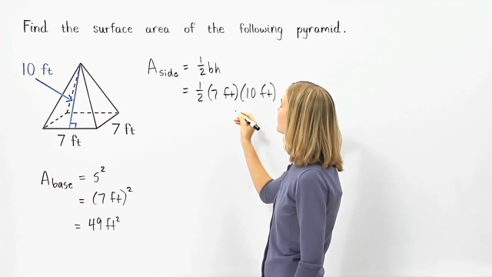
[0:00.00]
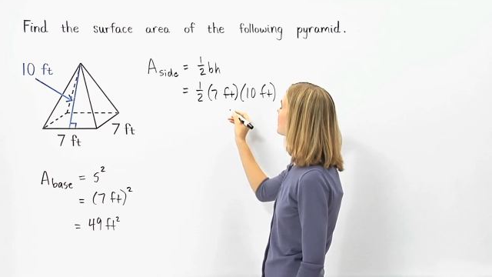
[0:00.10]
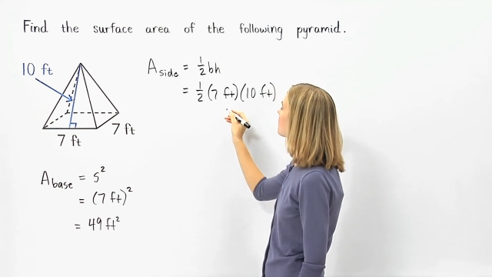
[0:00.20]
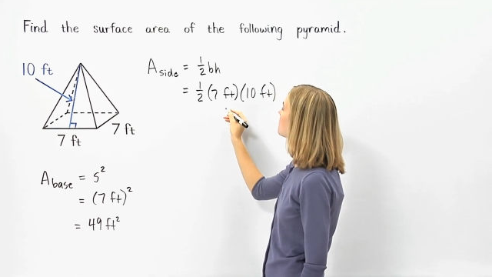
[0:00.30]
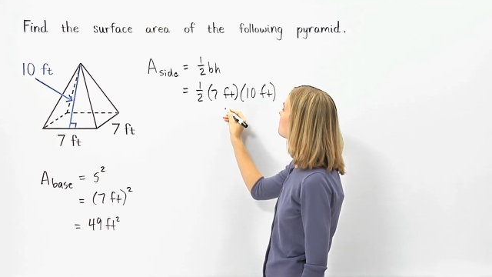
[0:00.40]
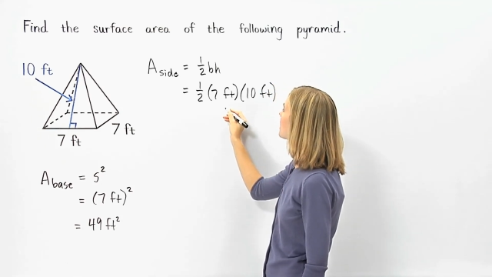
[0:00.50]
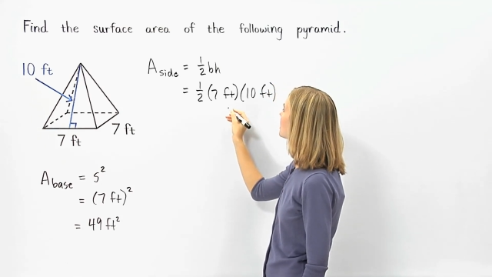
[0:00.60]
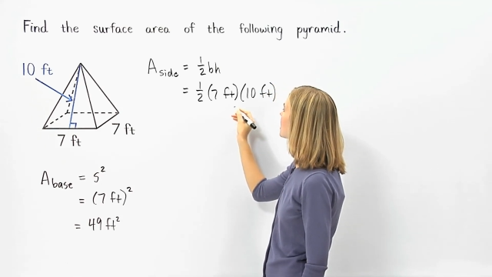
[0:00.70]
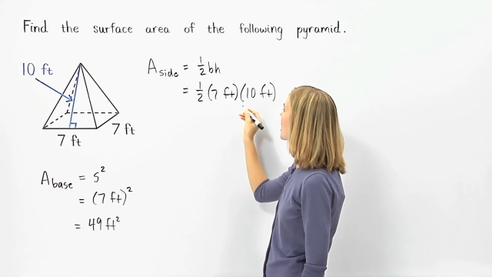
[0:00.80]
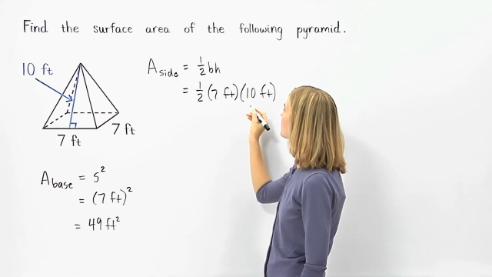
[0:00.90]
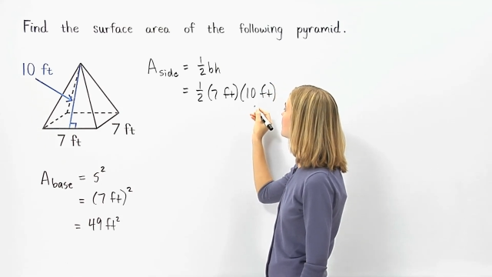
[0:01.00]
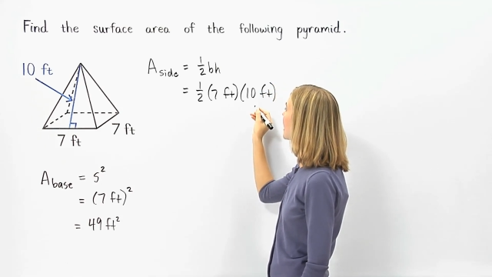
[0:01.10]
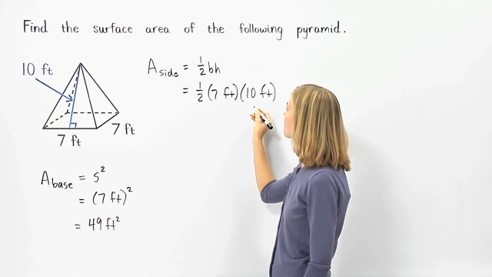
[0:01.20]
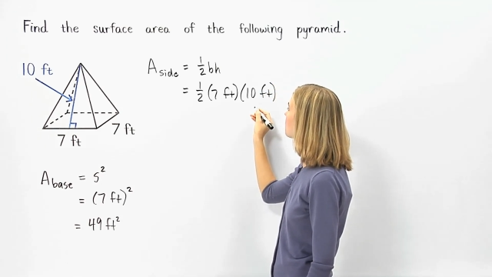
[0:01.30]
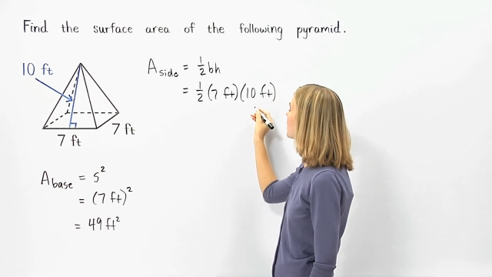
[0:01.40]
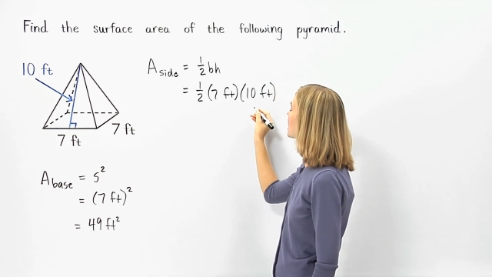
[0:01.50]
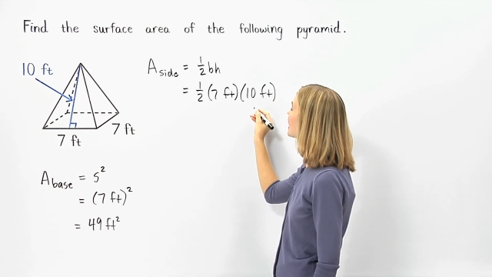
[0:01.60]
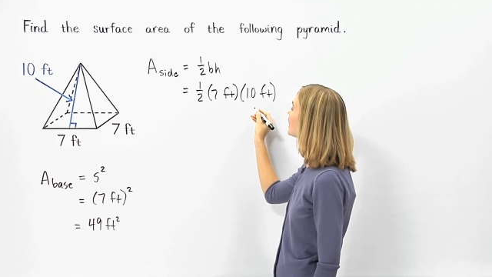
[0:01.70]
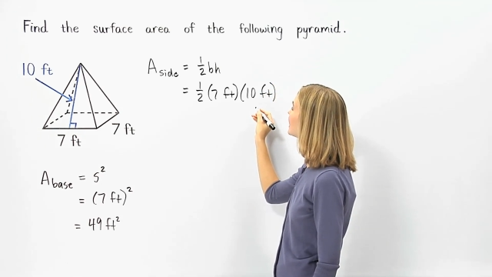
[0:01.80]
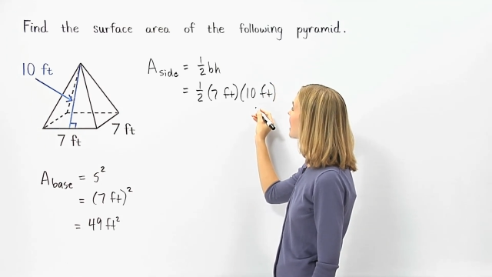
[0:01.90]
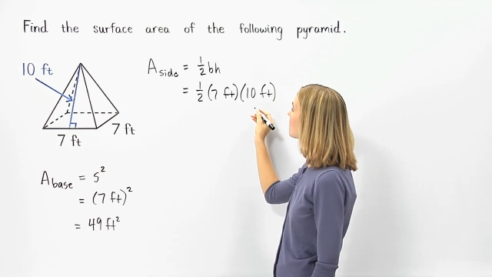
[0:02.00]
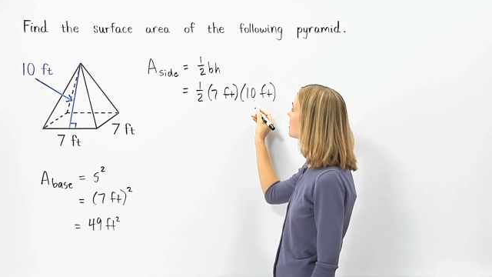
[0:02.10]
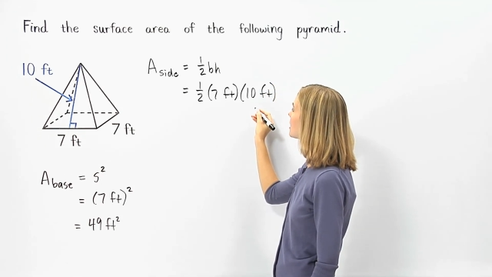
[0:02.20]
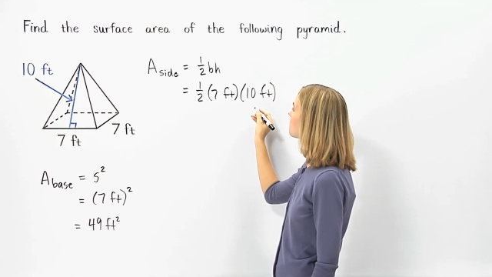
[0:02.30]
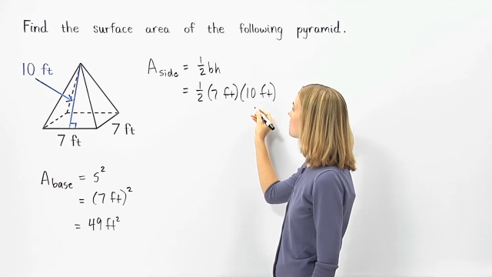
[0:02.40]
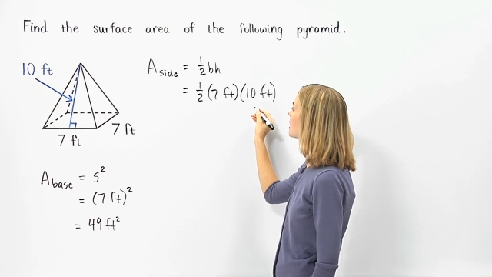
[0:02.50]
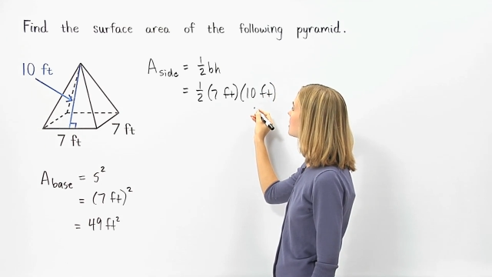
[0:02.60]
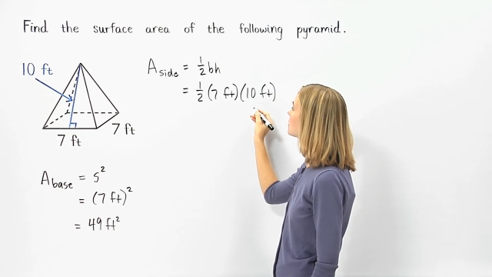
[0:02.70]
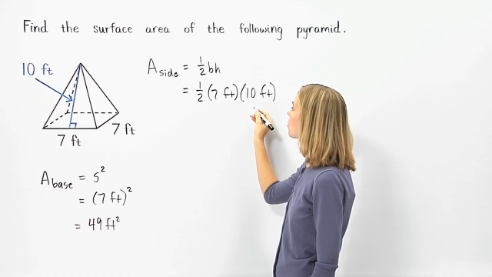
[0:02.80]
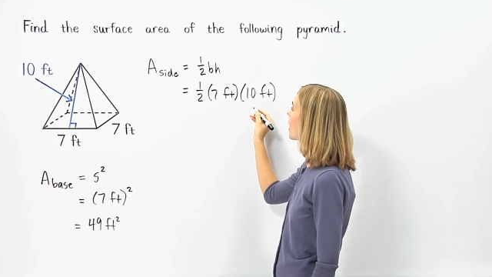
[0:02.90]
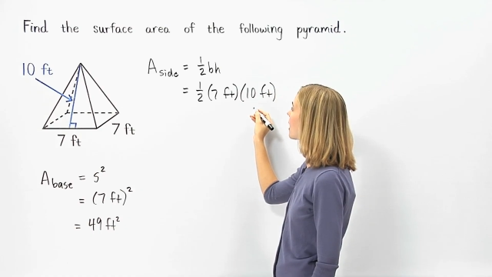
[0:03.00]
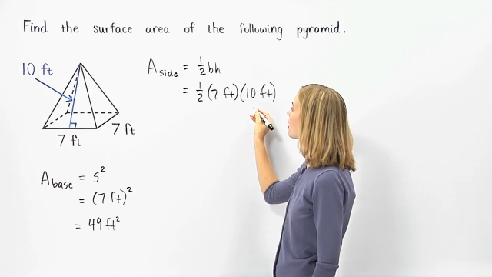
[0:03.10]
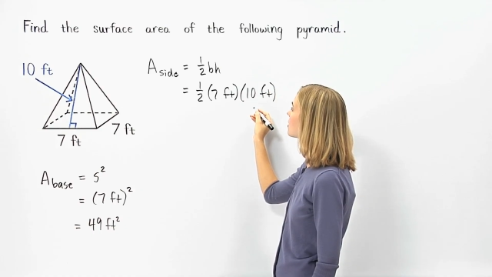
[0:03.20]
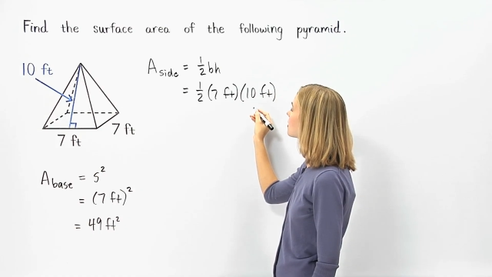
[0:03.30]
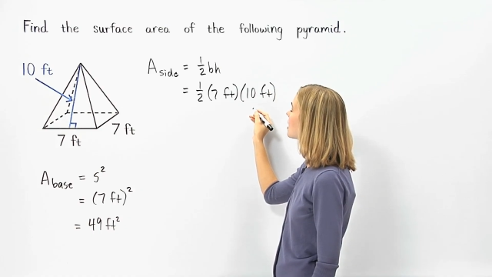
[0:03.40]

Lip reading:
No face is visible, so there are no lips to read.